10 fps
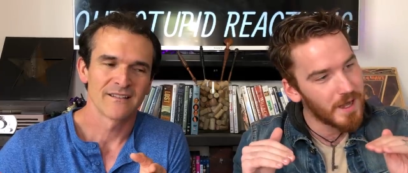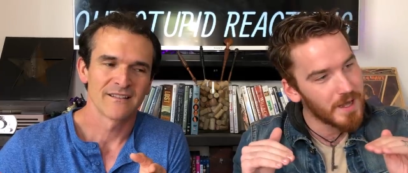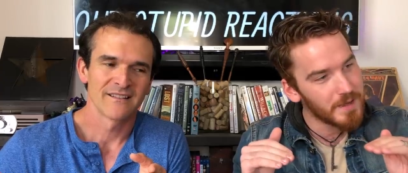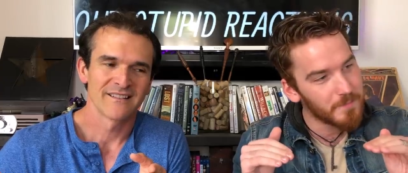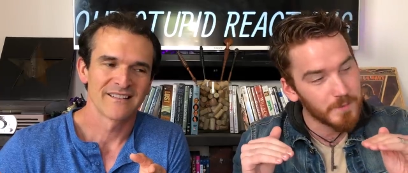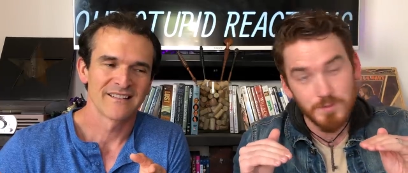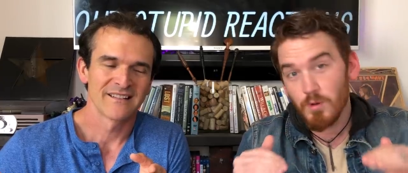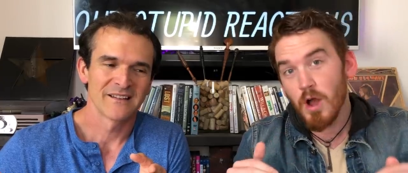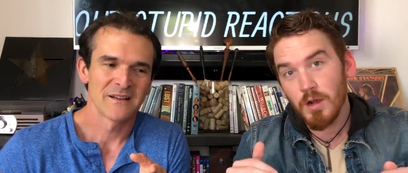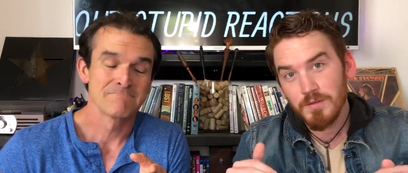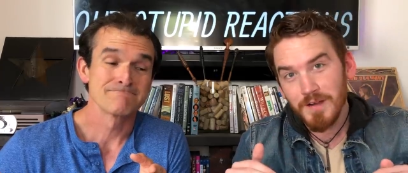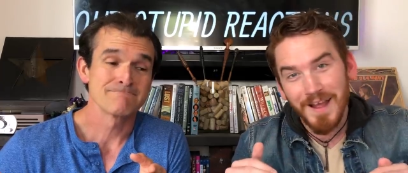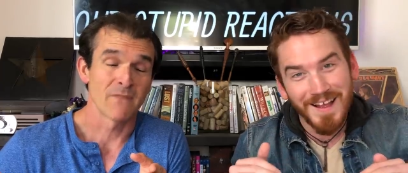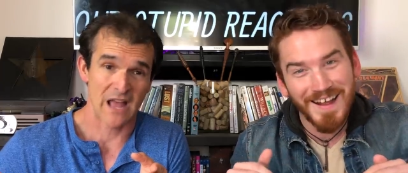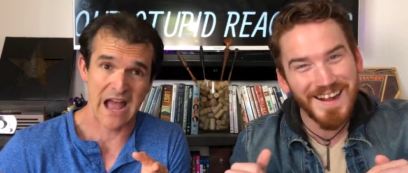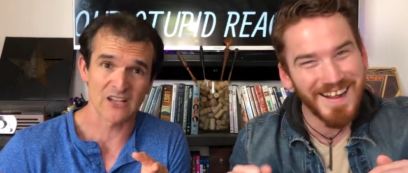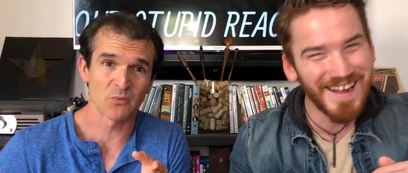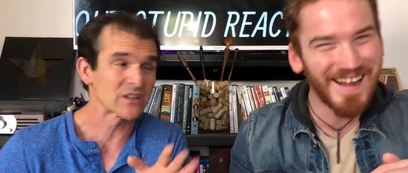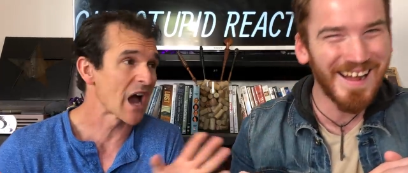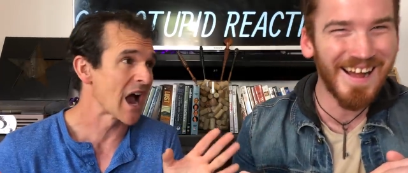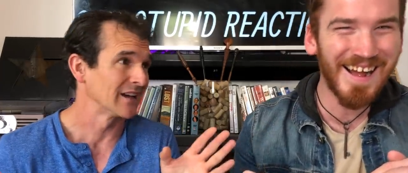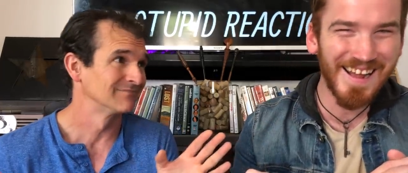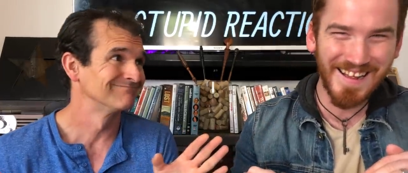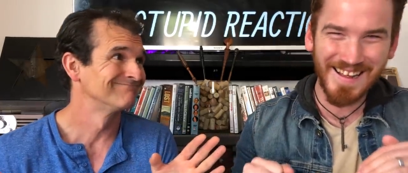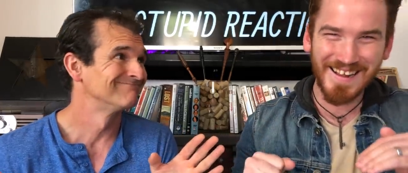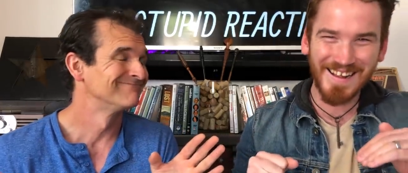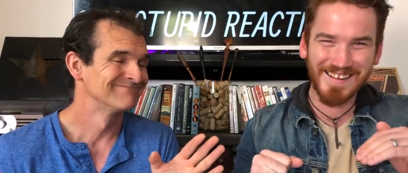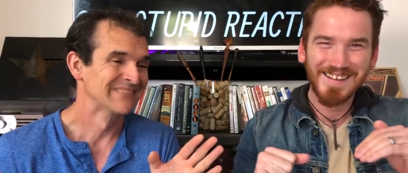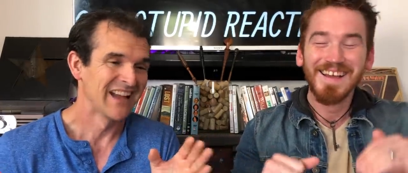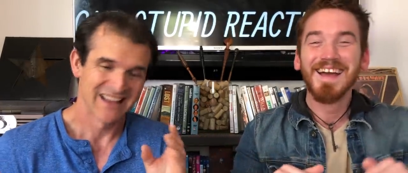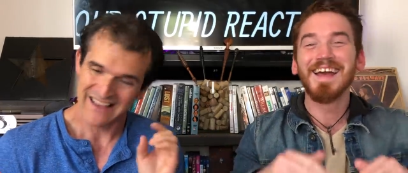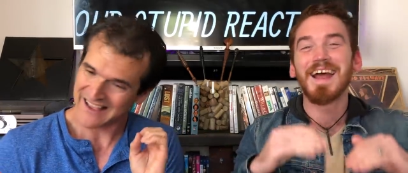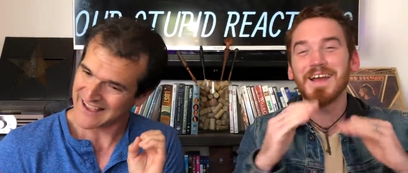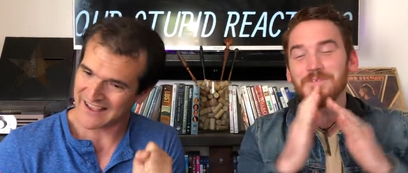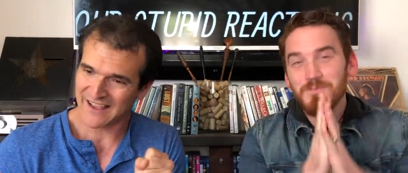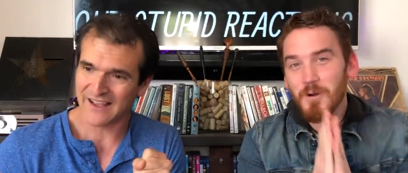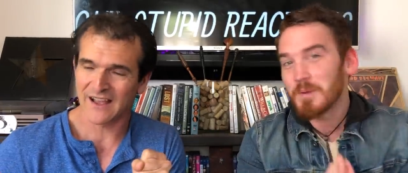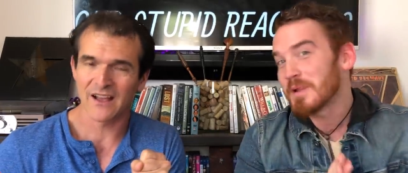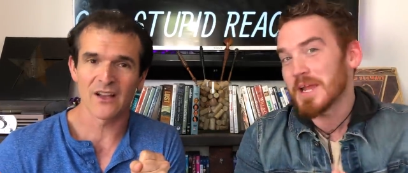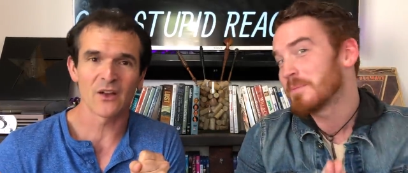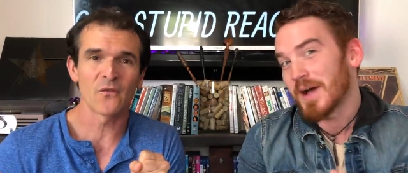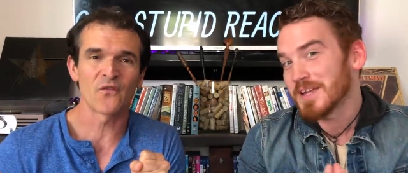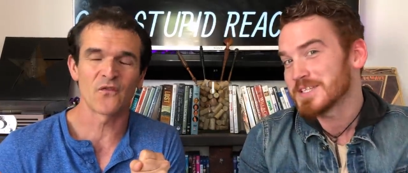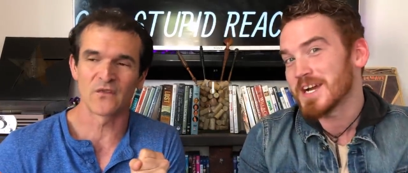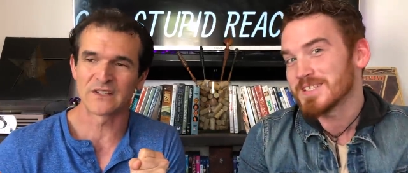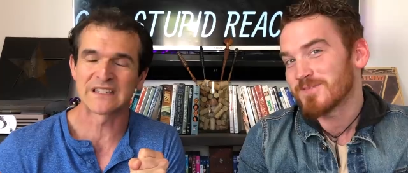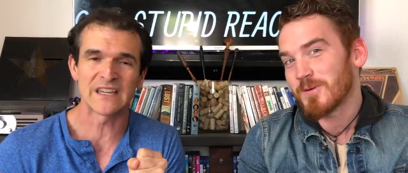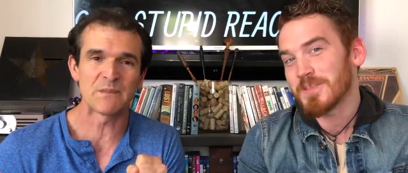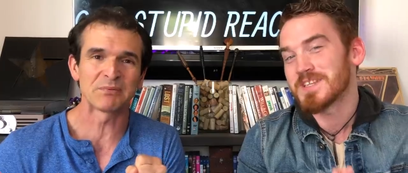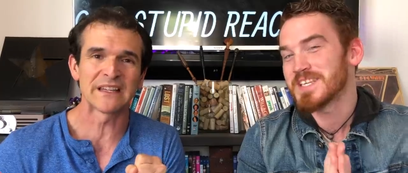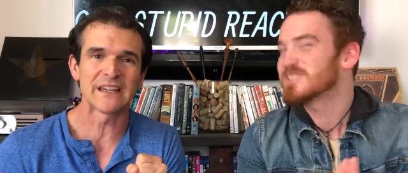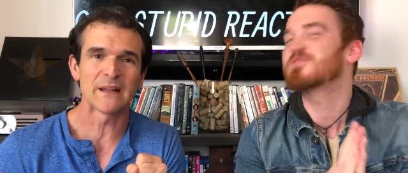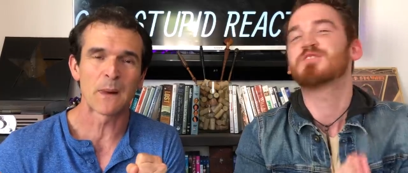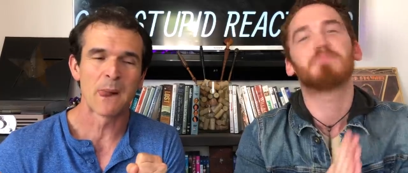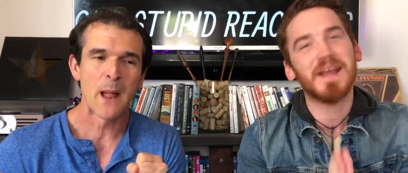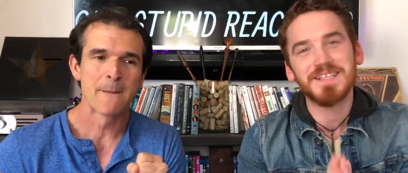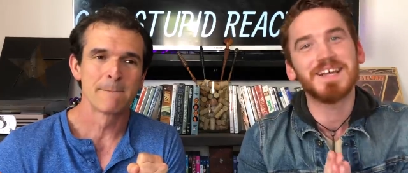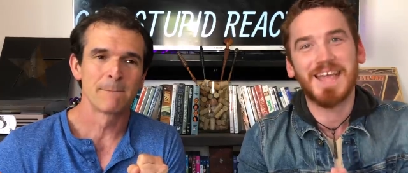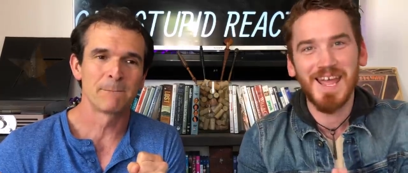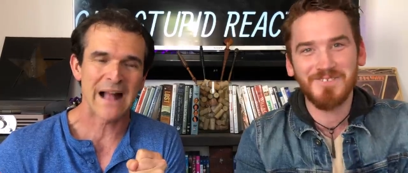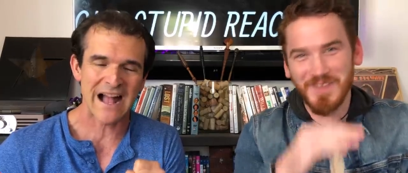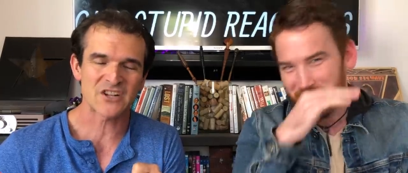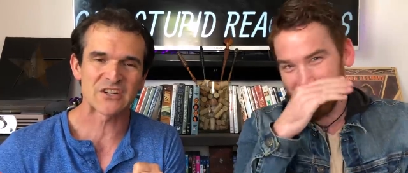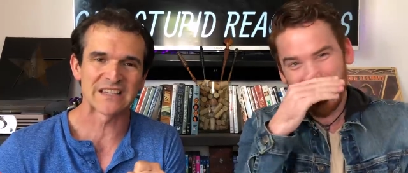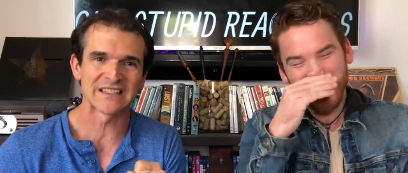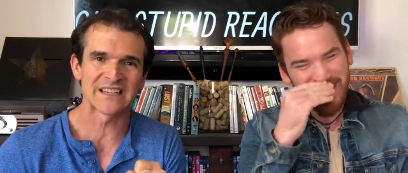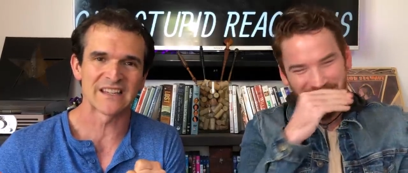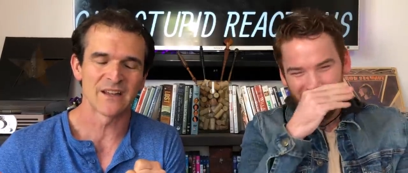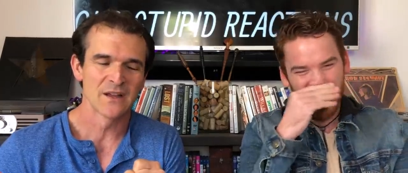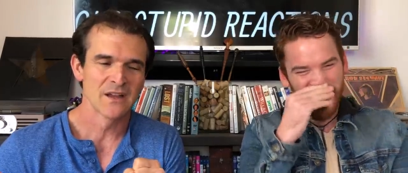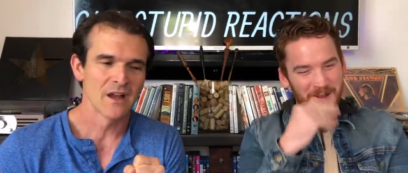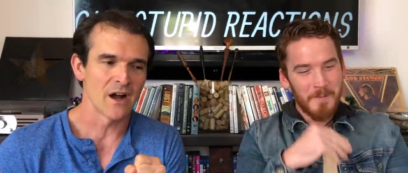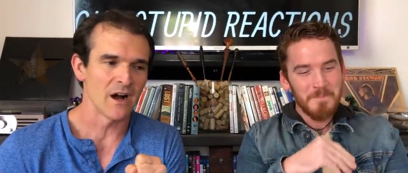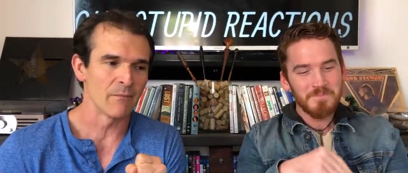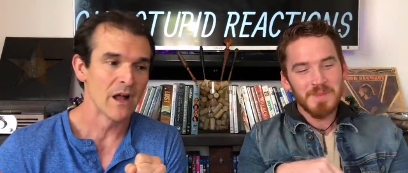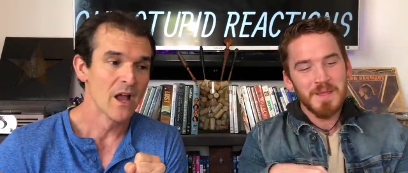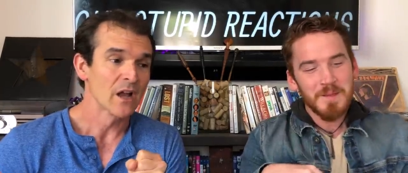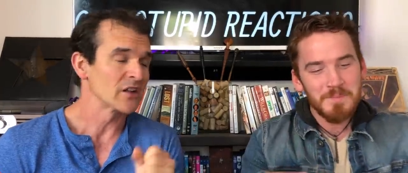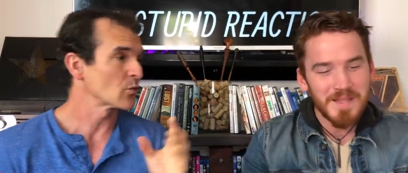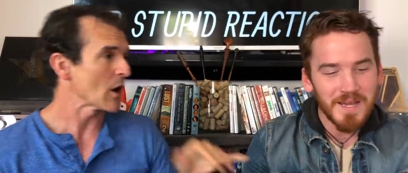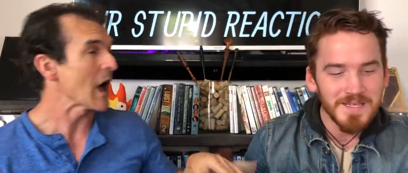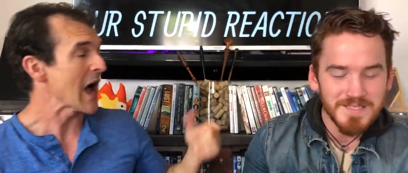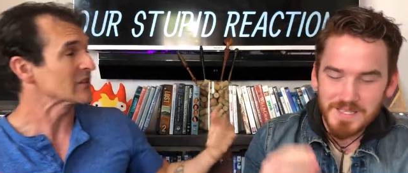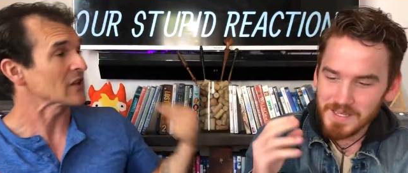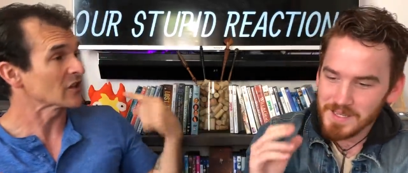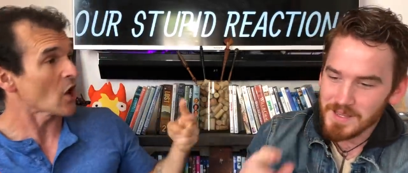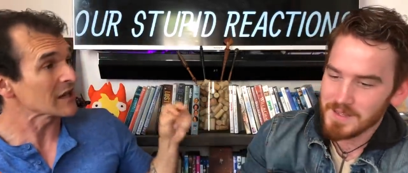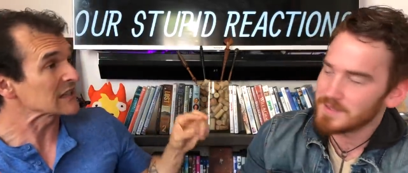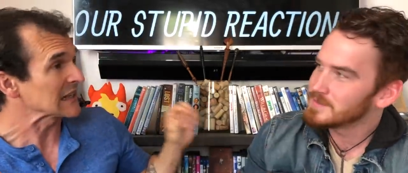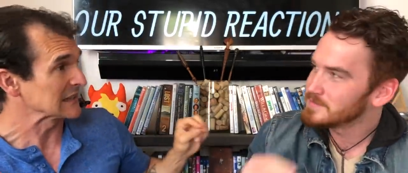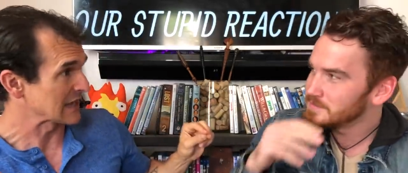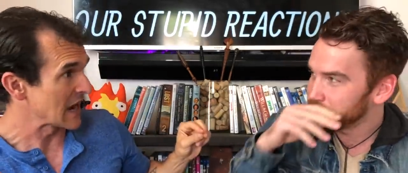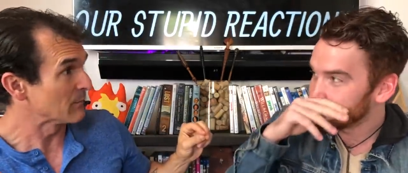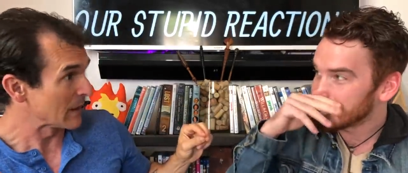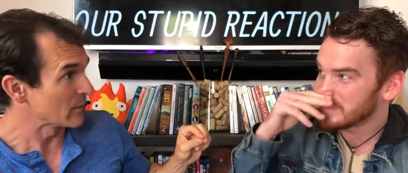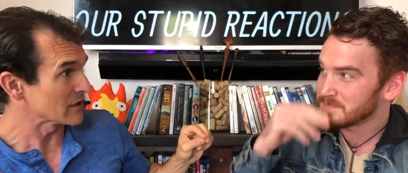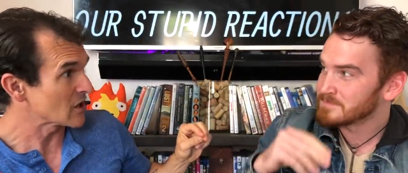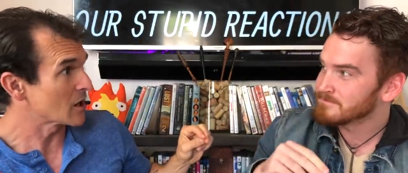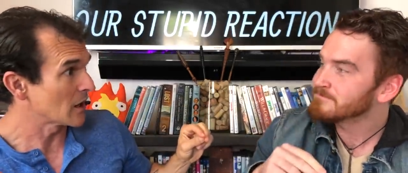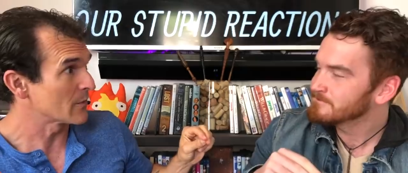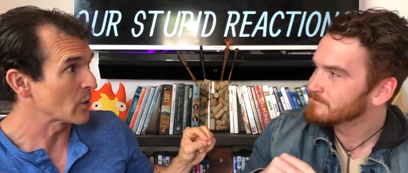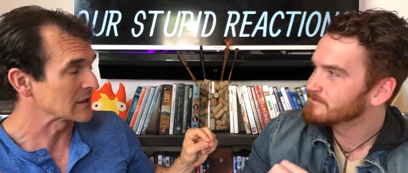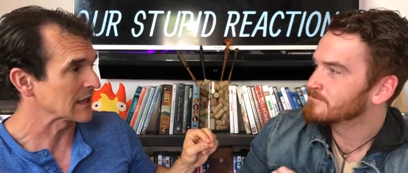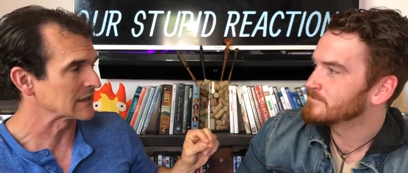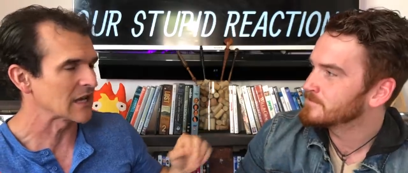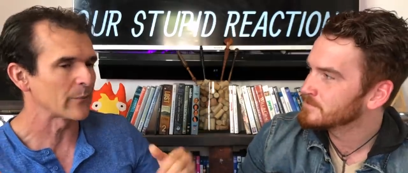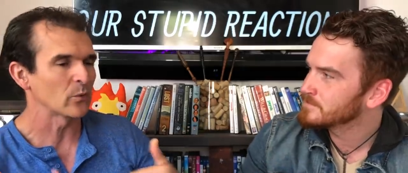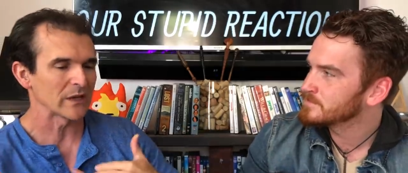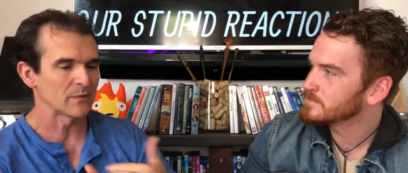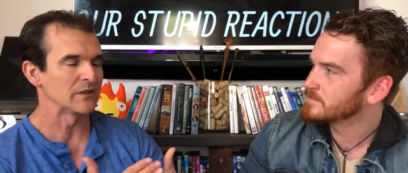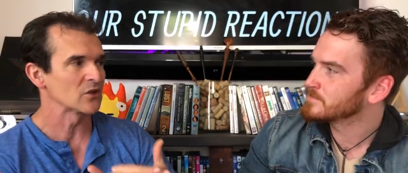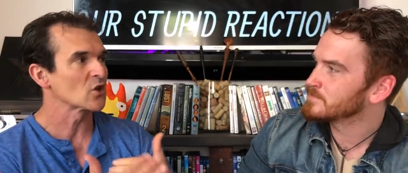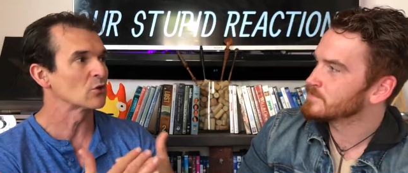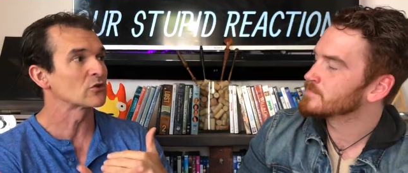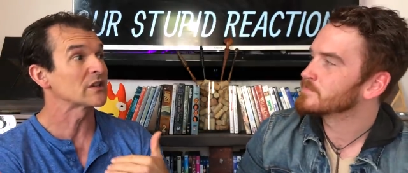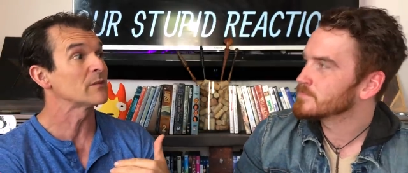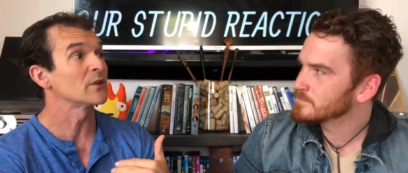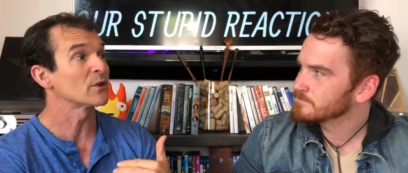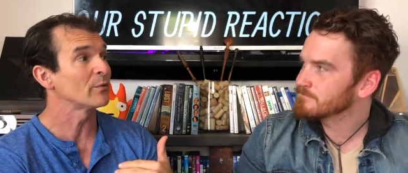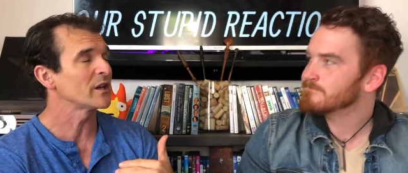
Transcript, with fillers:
Speaker 1: I was wrong. As was I. And I formally apologize Deeply, for the disrespect I gave
Speaker 2: passionately, you. Passionately. Because um, I, I saw it a second time. Remember, I saw Gully Boy a second time, and we had been introduced to him a little